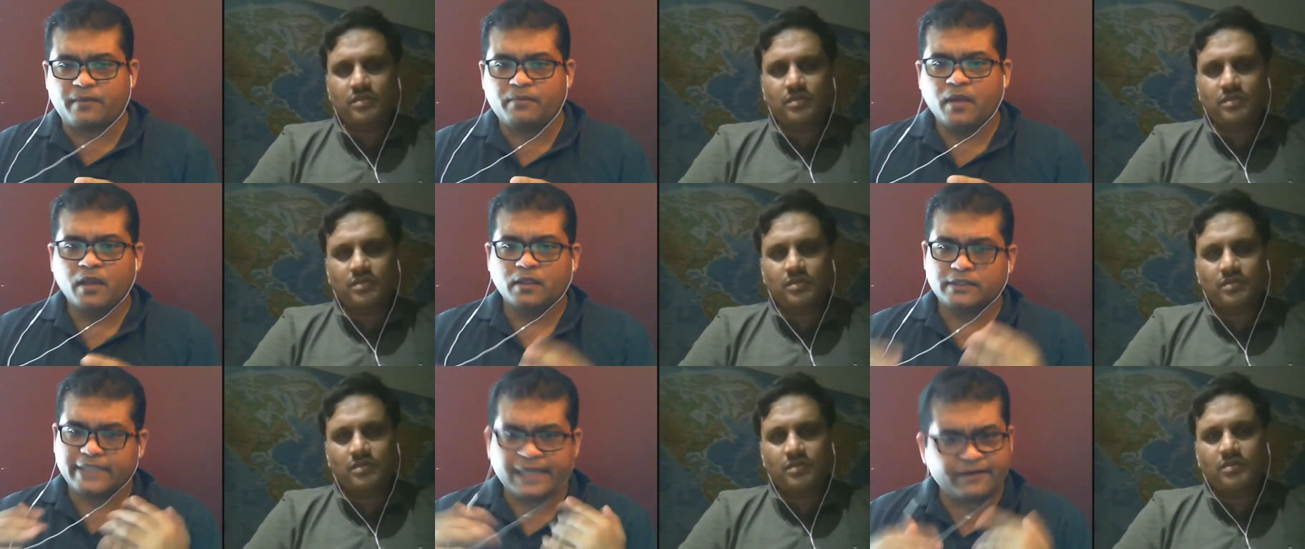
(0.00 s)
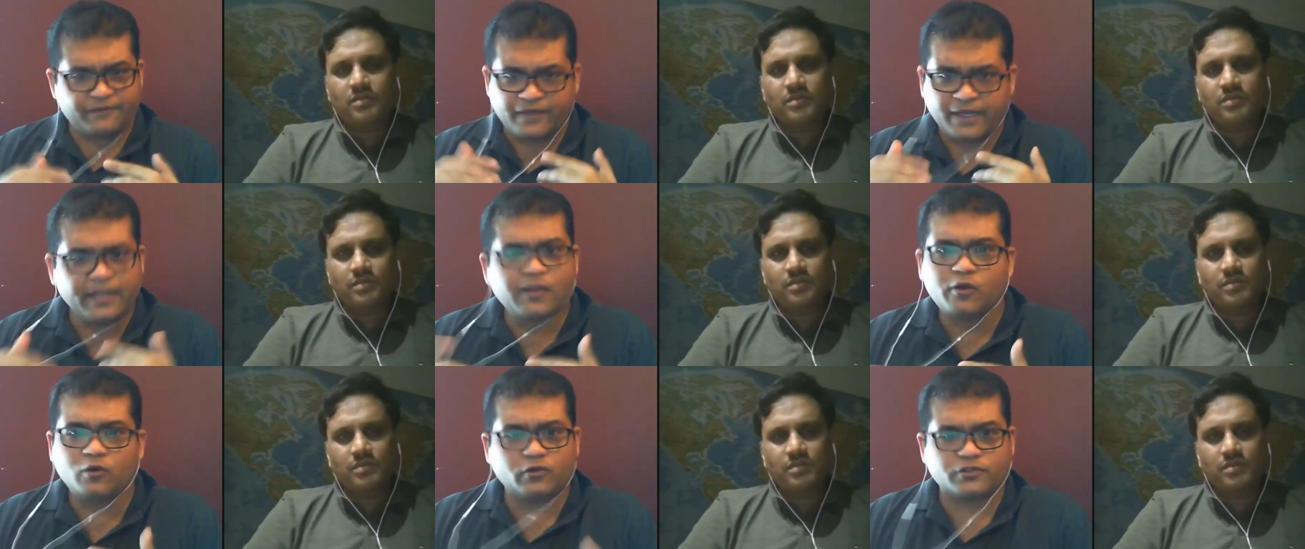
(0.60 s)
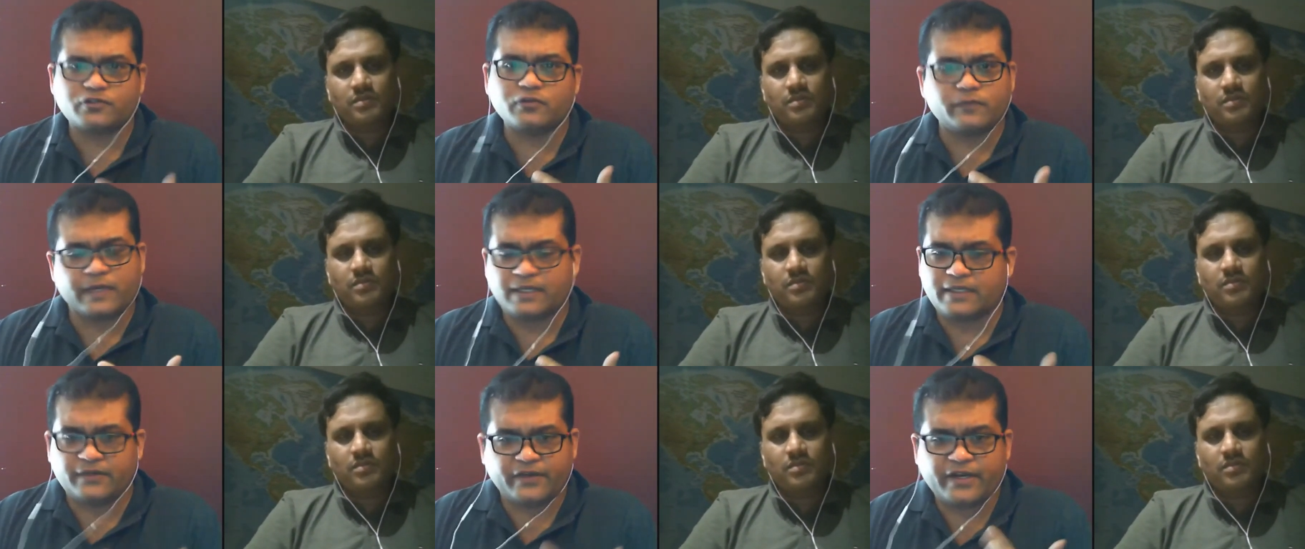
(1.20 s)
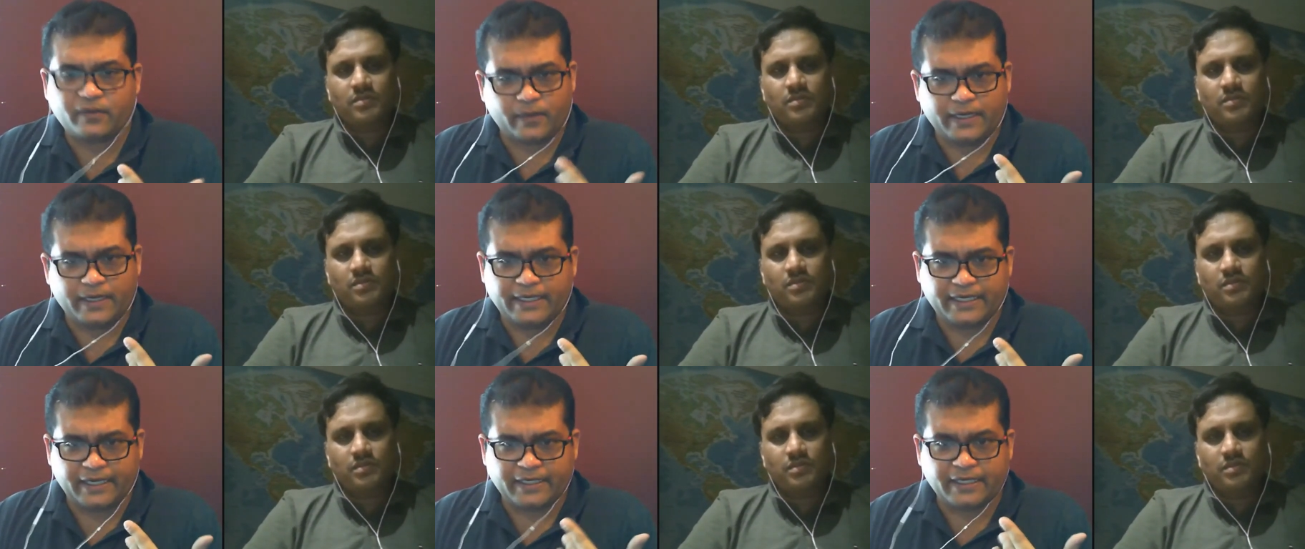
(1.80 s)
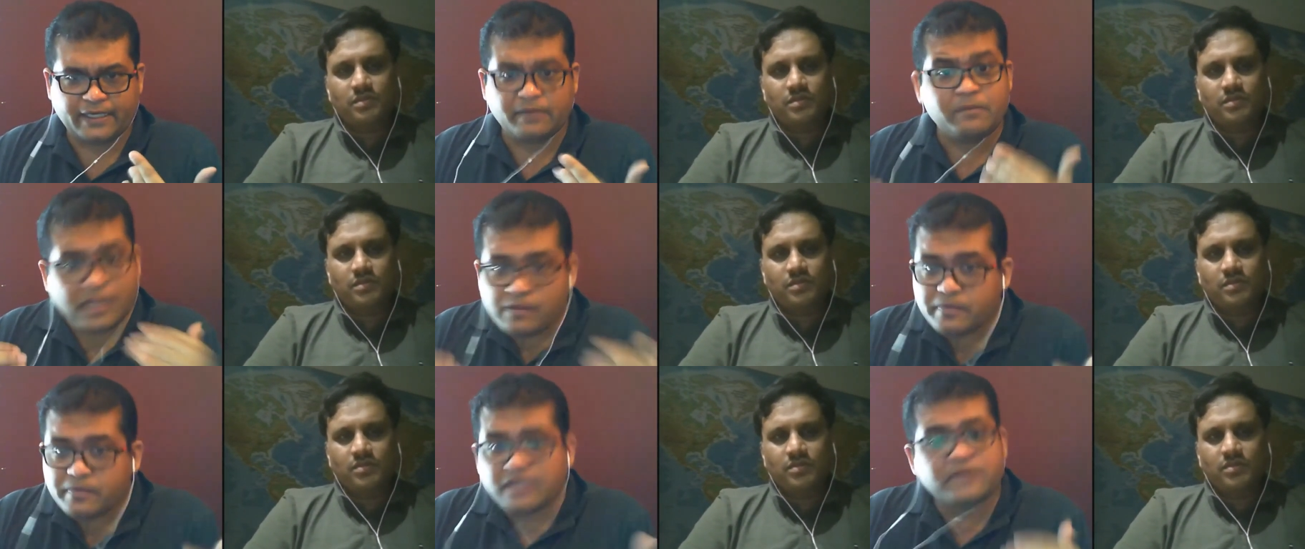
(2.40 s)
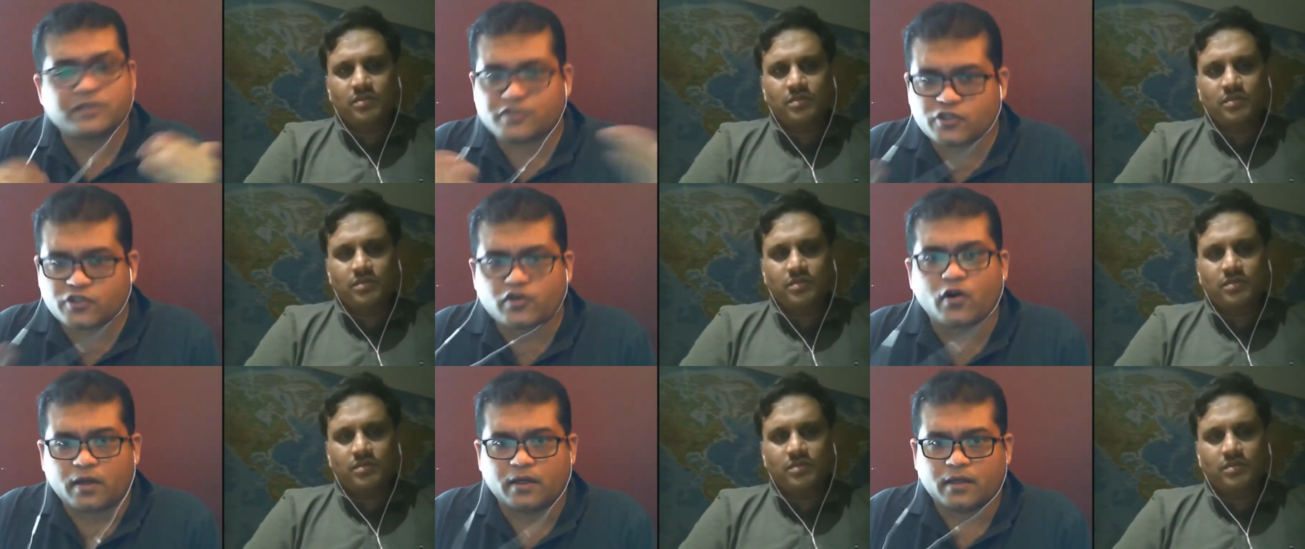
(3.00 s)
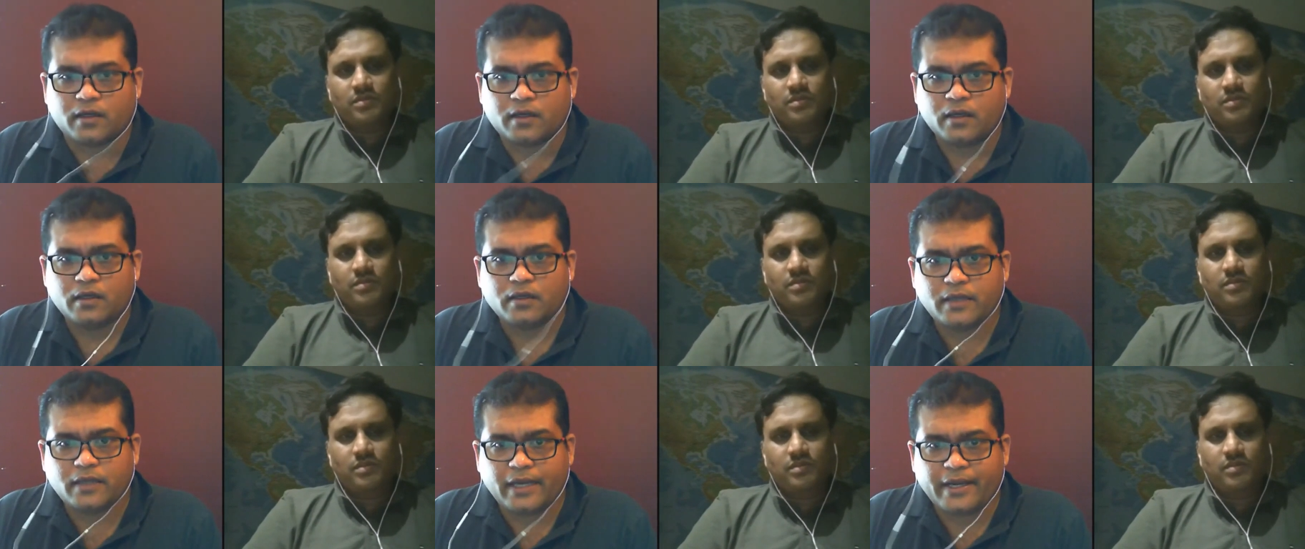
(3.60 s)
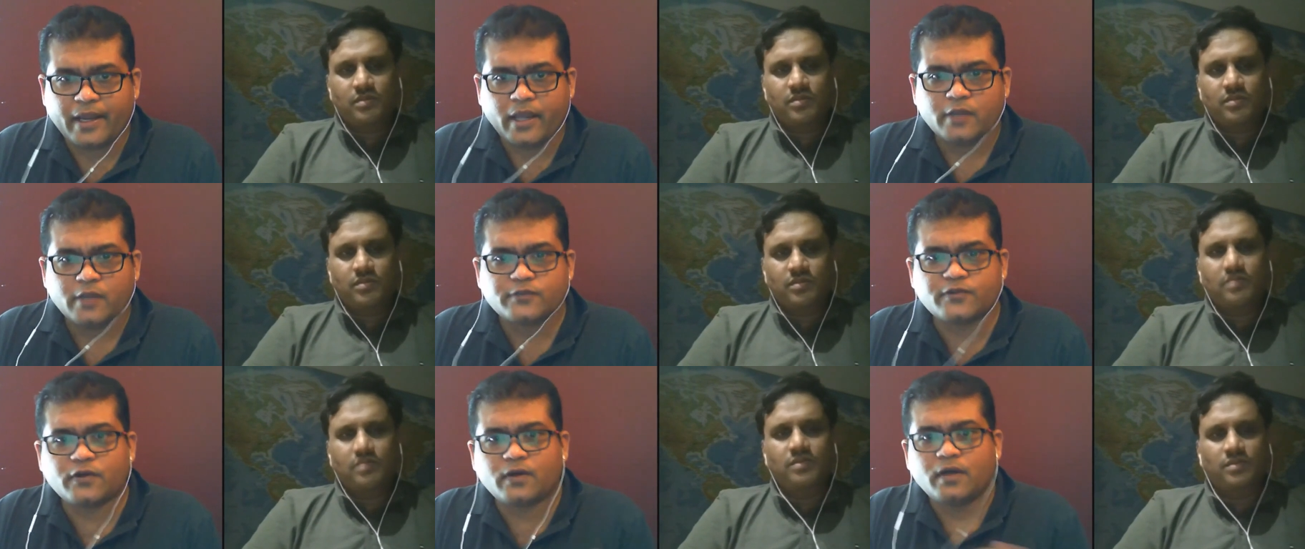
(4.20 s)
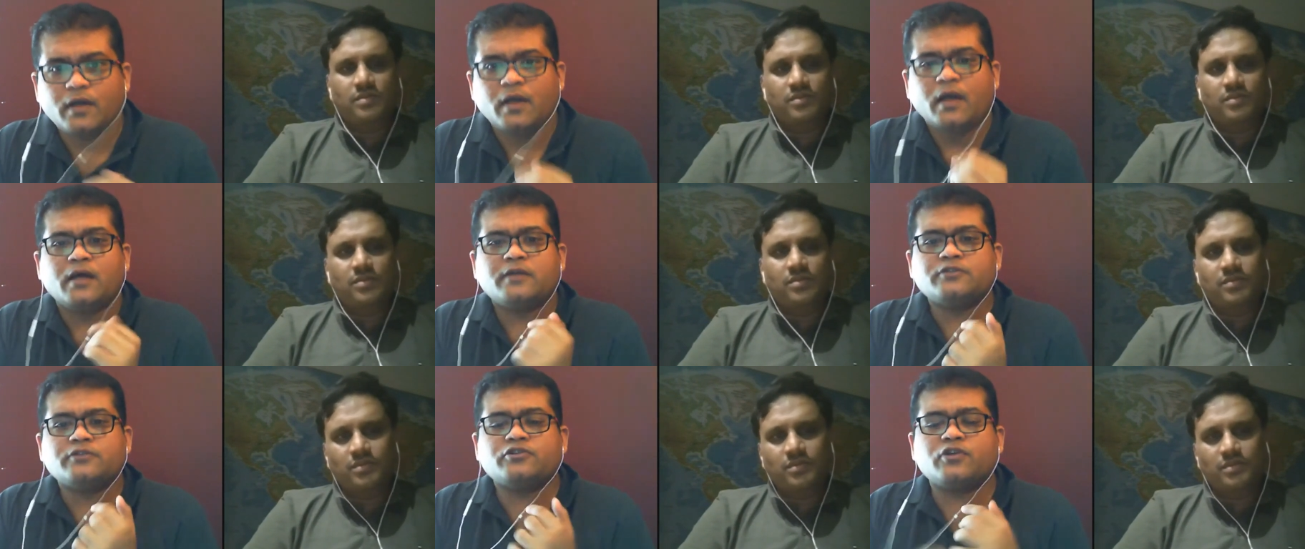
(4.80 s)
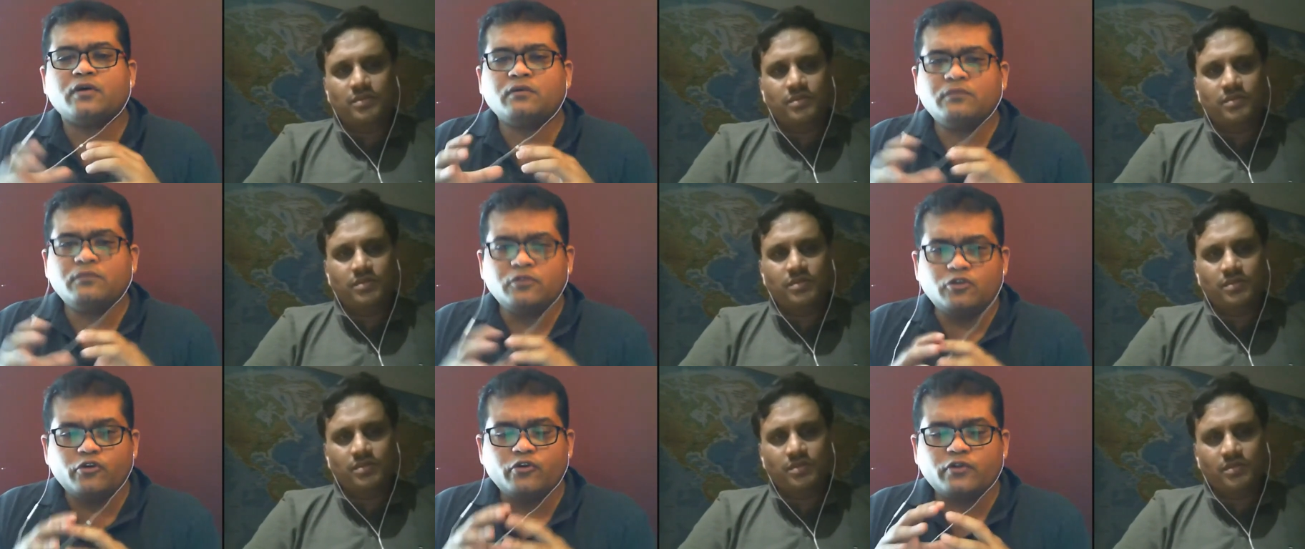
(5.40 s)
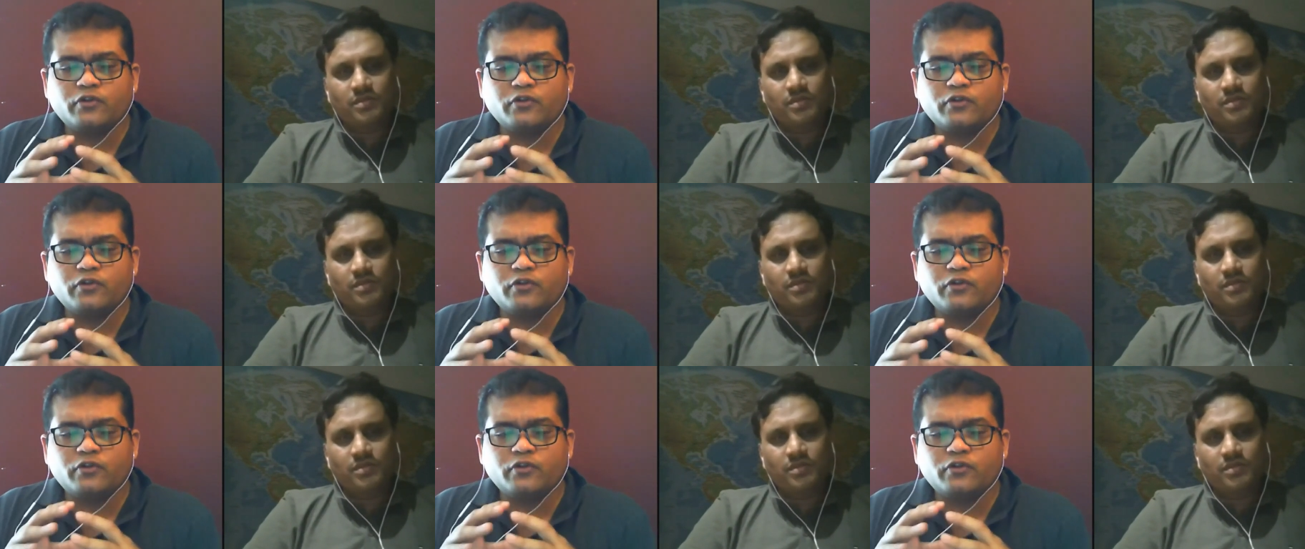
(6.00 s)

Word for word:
Speaker 1: them, they are very close to where they were in 2019, maybe even stronger. Right. Mm. So, hmm. so do